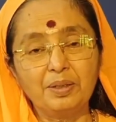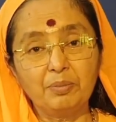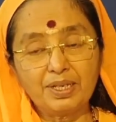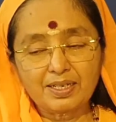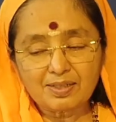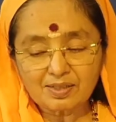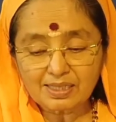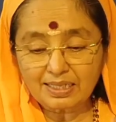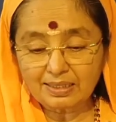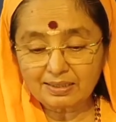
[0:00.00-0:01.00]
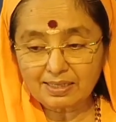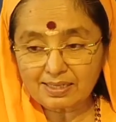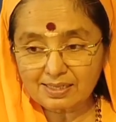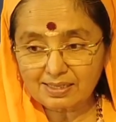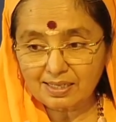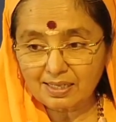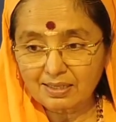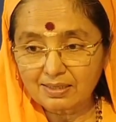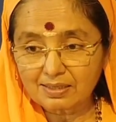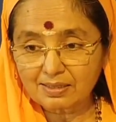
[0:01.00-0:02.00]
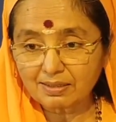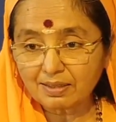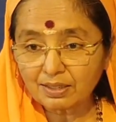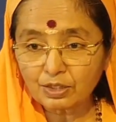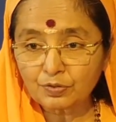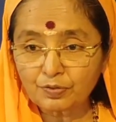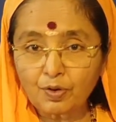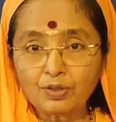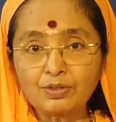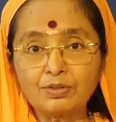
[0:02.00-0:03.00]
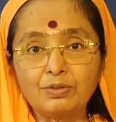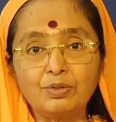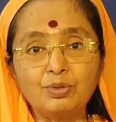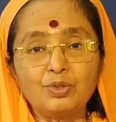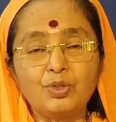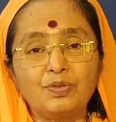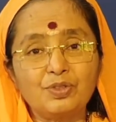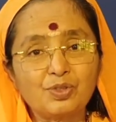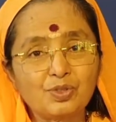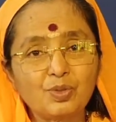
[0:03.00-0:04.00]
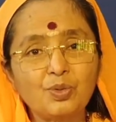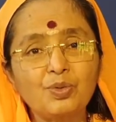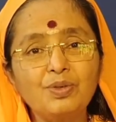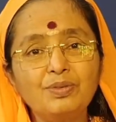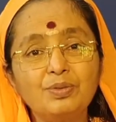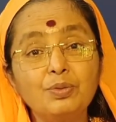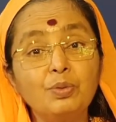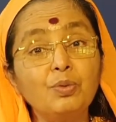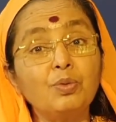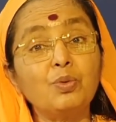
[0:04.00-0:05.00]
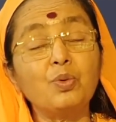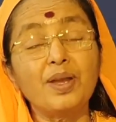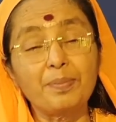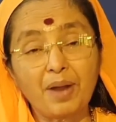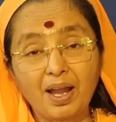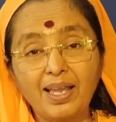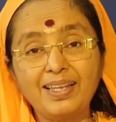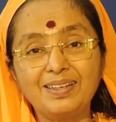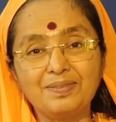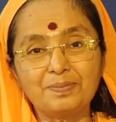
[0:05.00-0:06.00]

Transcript: Because in this search for the truth of the soul, to know who am I,